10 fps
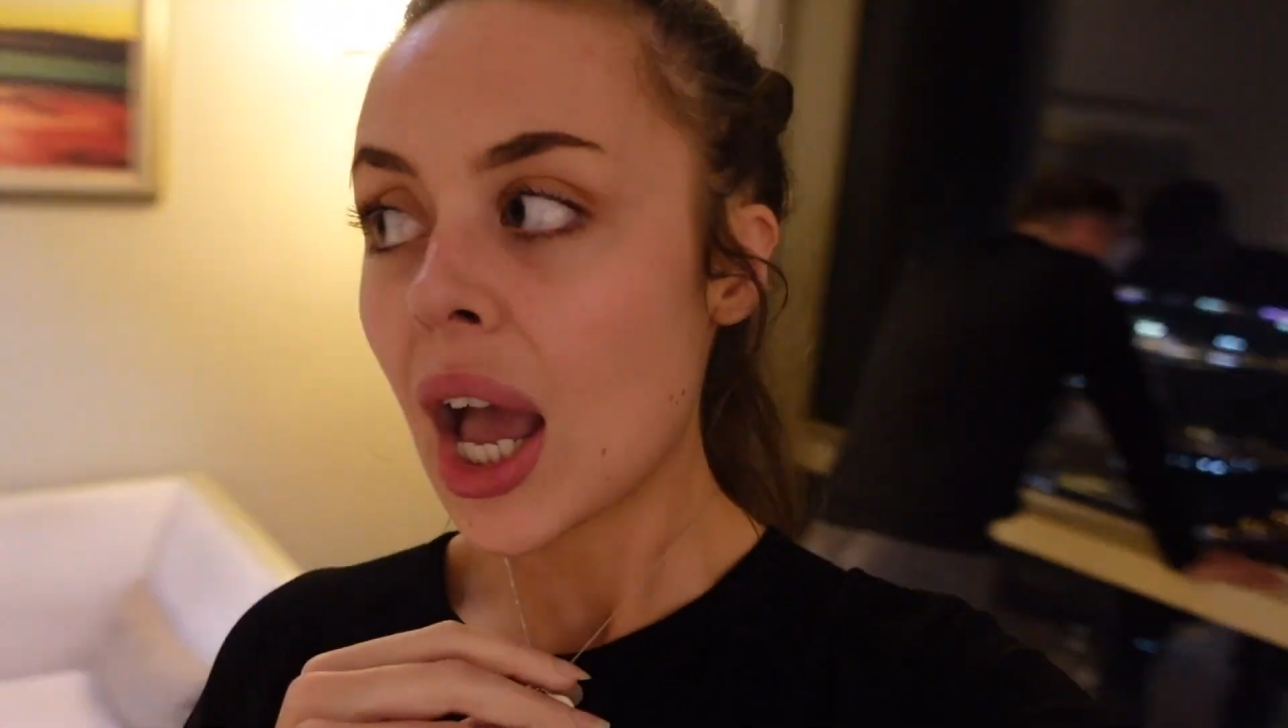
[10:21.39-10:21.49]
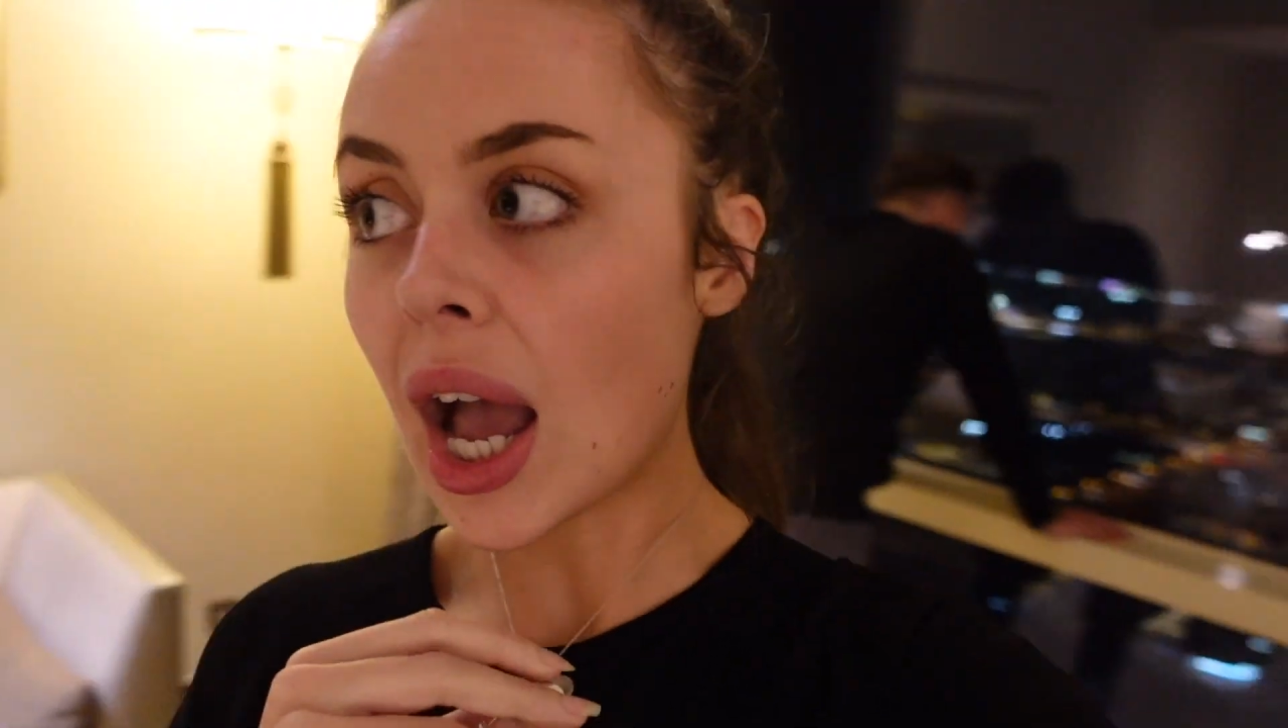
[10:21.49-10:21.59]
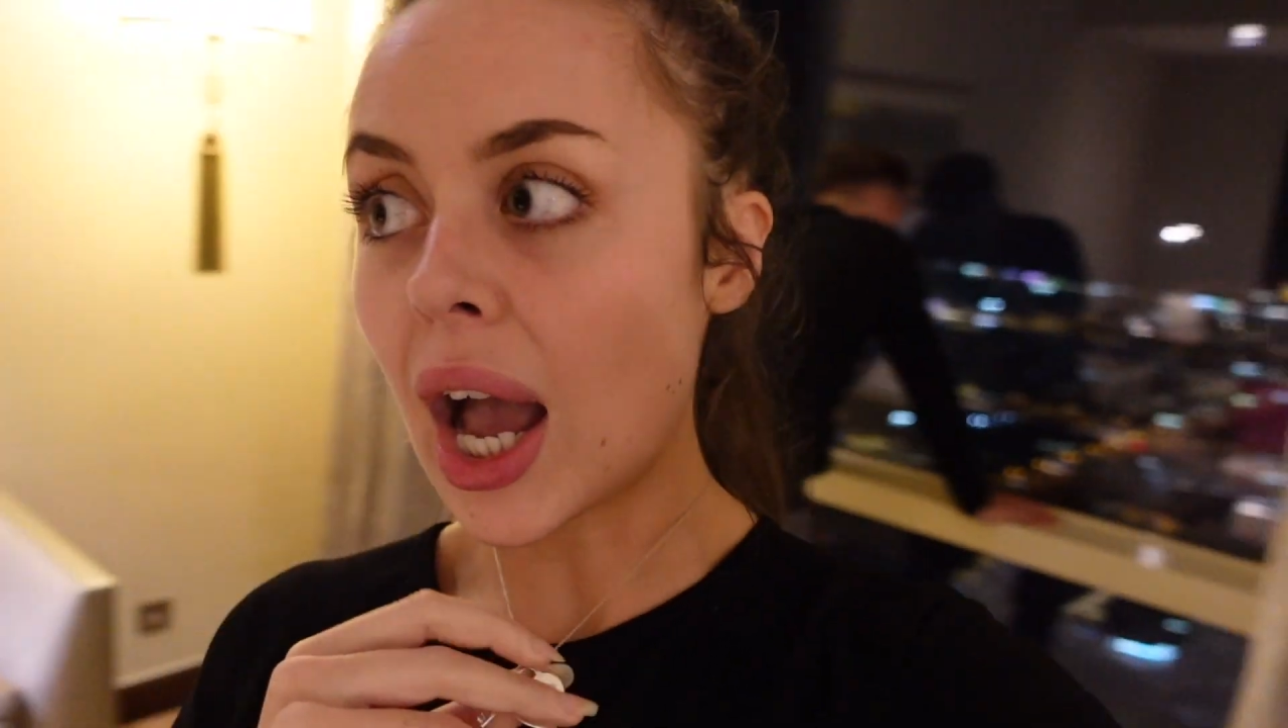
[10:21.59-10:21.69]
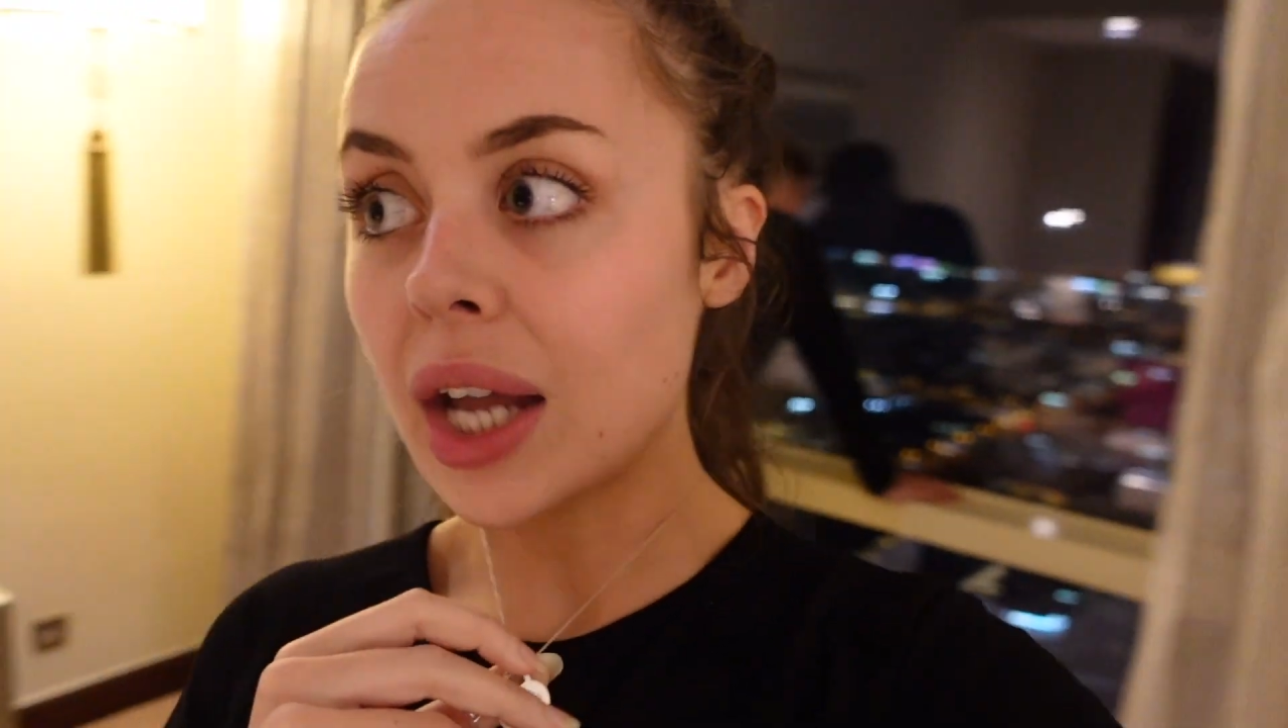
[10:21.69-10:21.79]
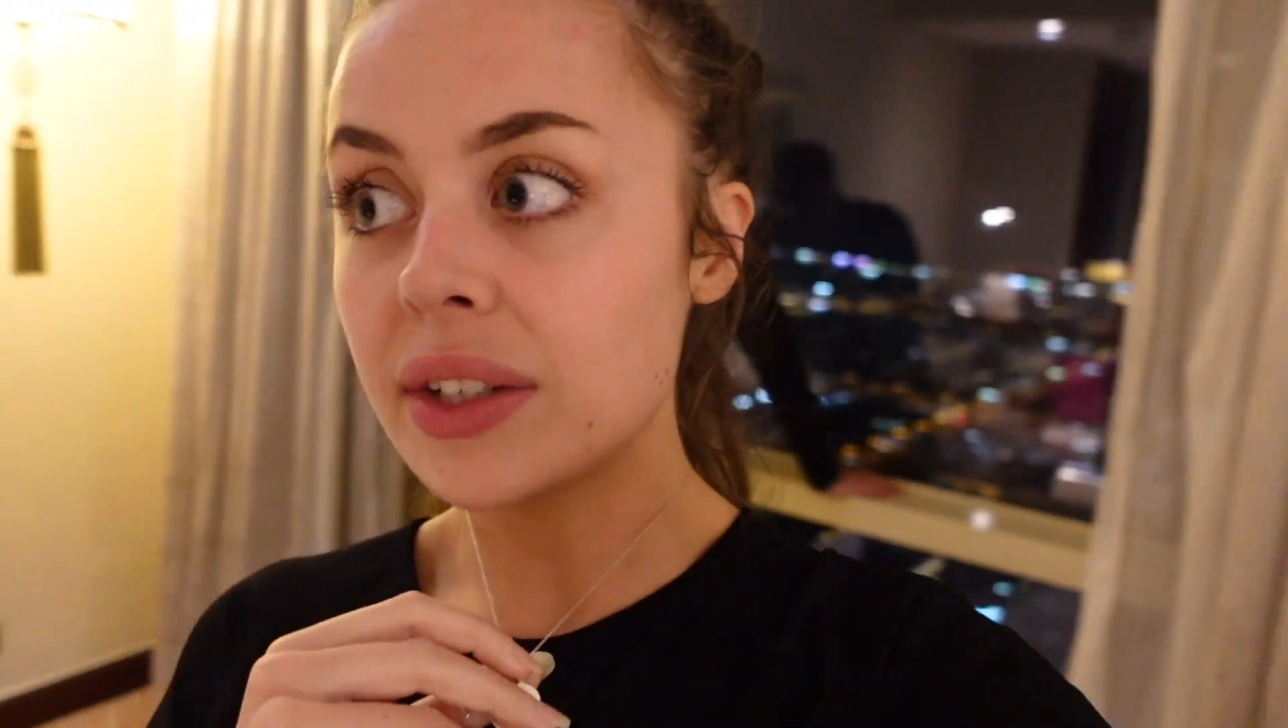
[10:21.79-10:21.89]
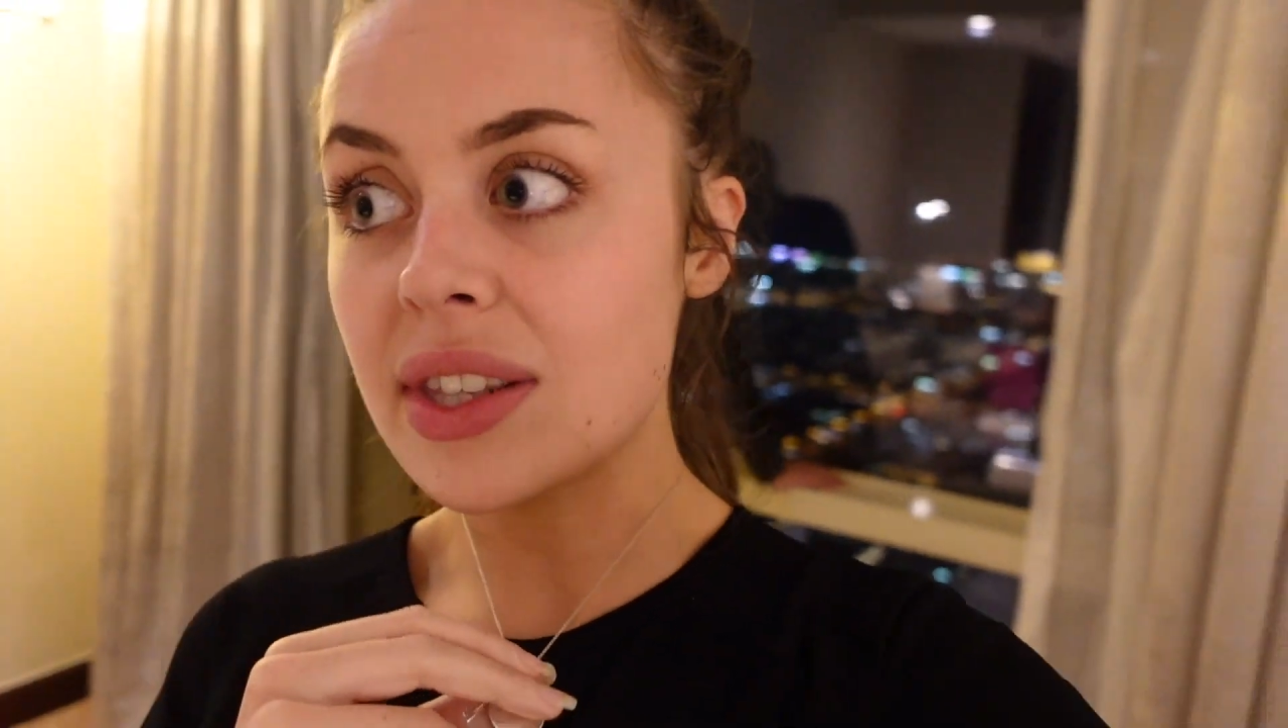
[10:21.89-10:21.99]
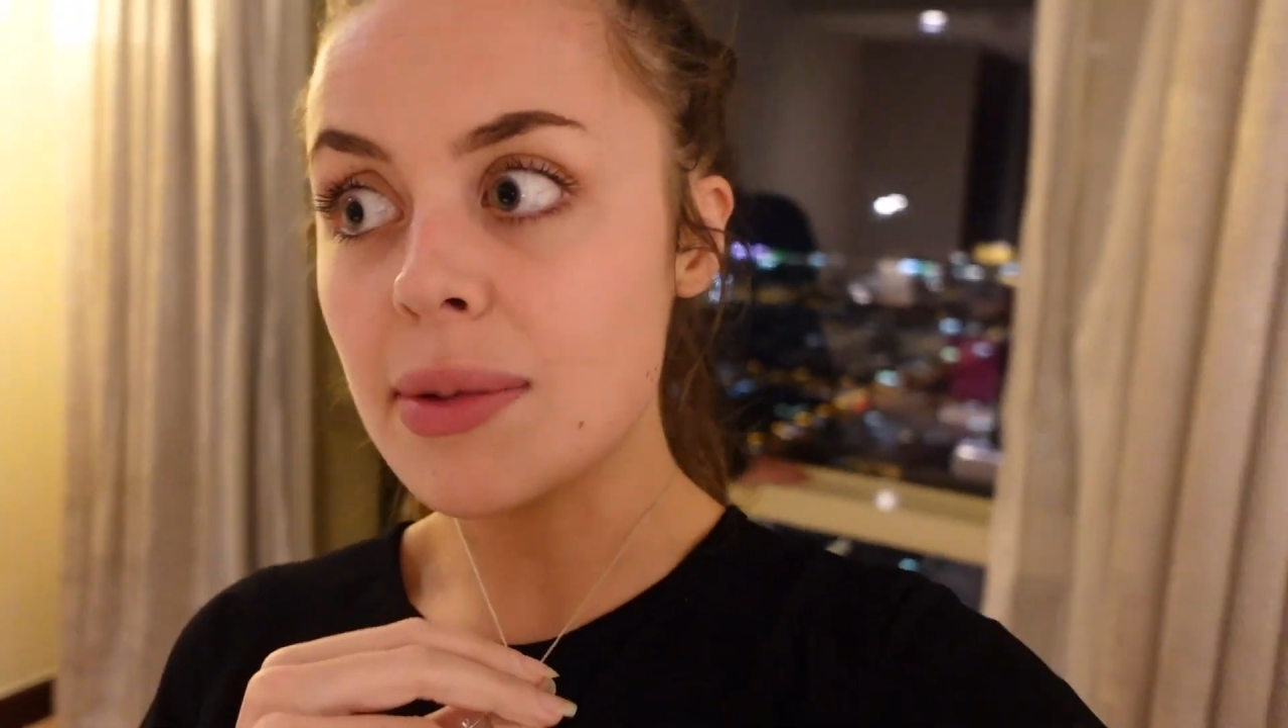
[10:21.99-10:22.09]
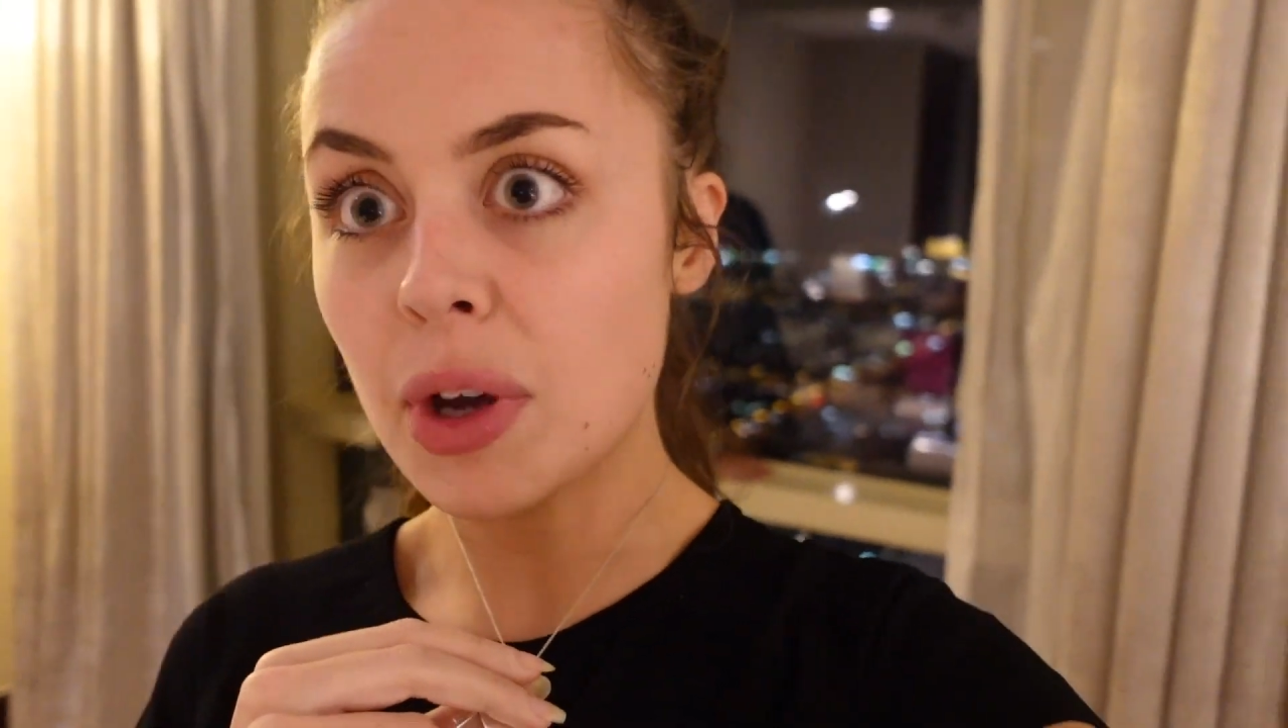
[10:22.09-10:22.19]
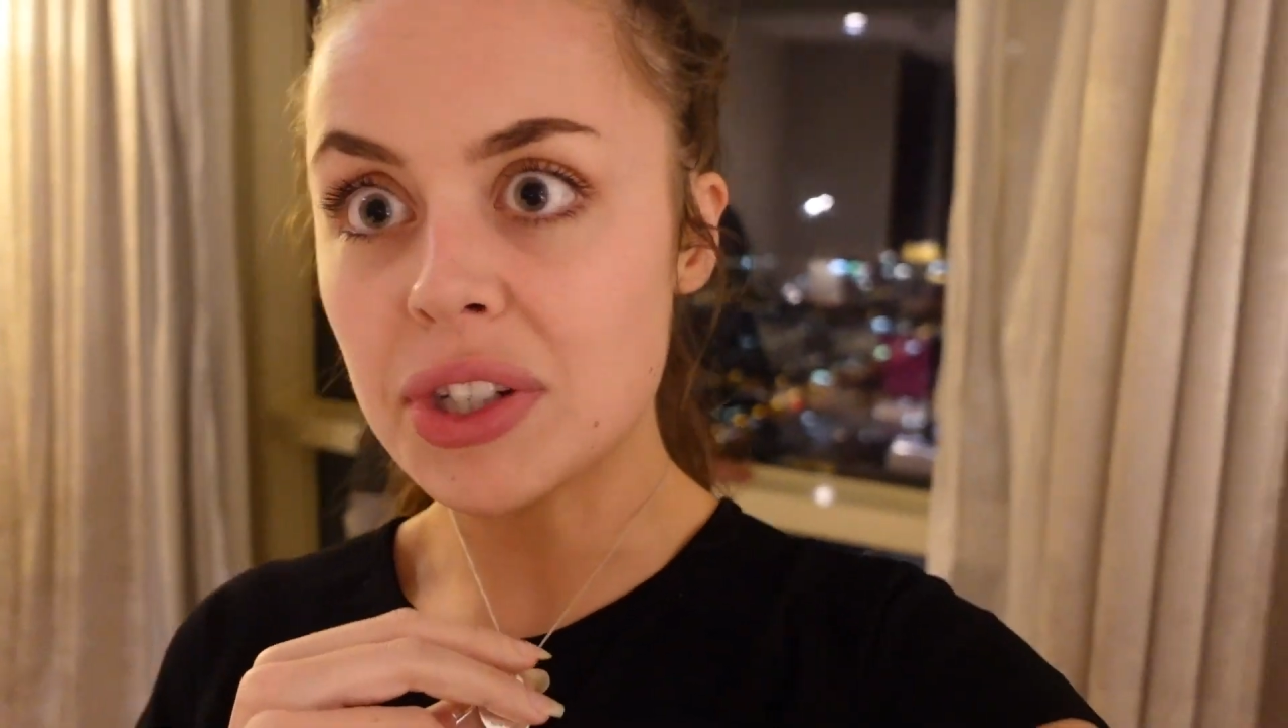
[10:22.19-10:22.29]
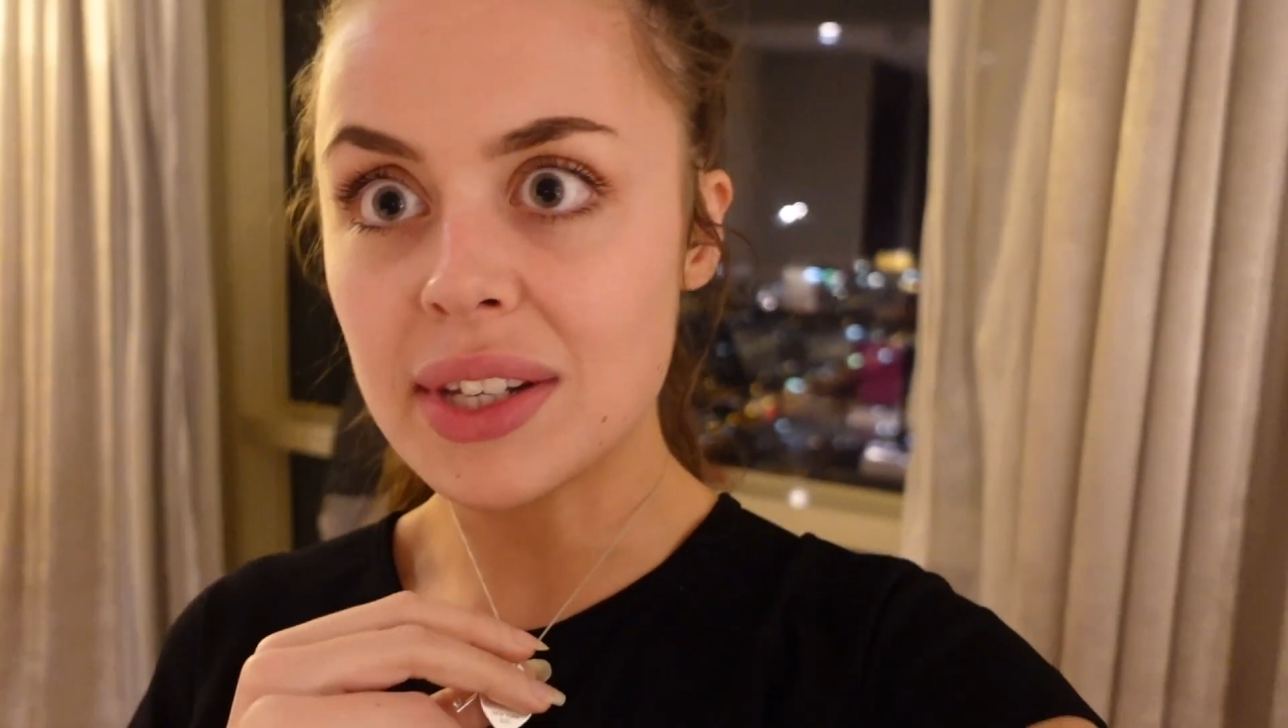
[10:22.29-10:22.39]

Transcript: and the most